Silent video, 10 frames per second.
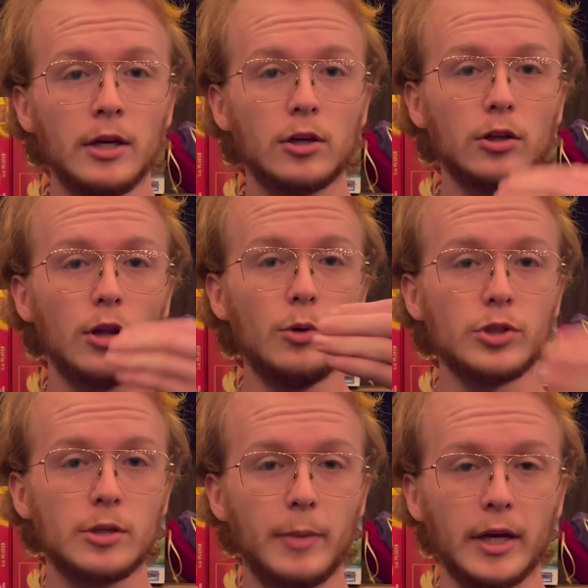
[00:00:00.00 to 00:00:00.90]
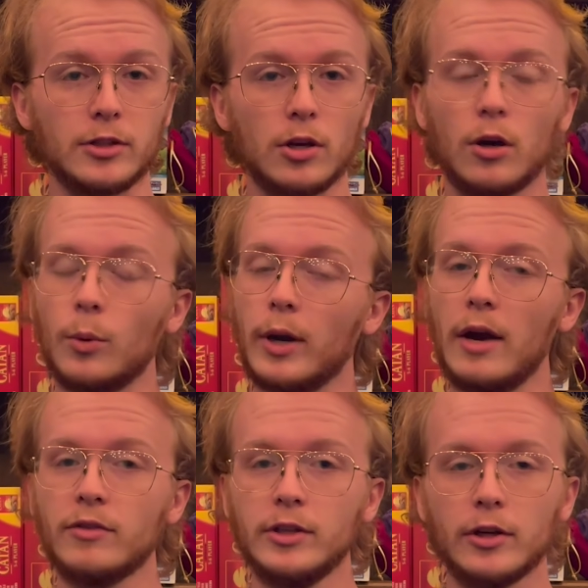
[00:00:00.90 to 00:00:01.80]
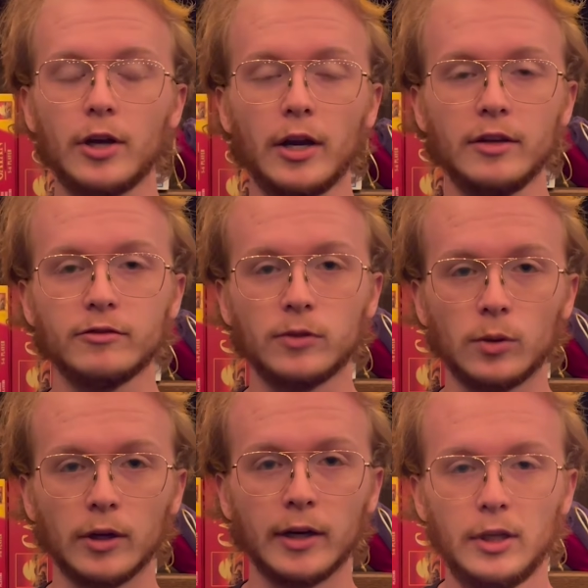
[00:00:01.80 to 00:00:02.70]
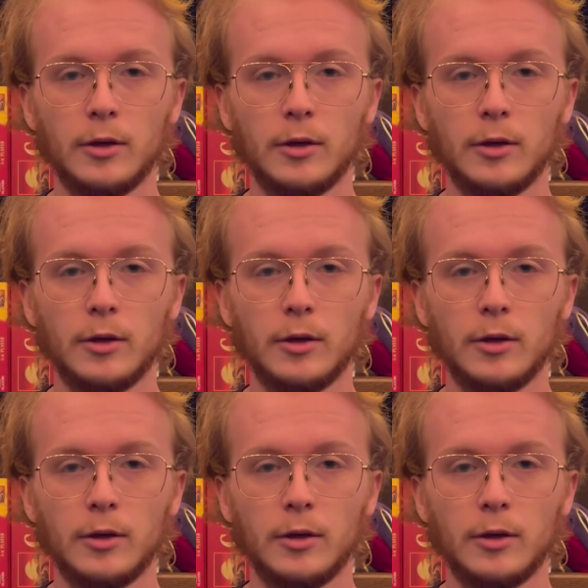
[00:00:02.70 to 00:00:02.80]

close to Mechatol or wherever you're gunning for,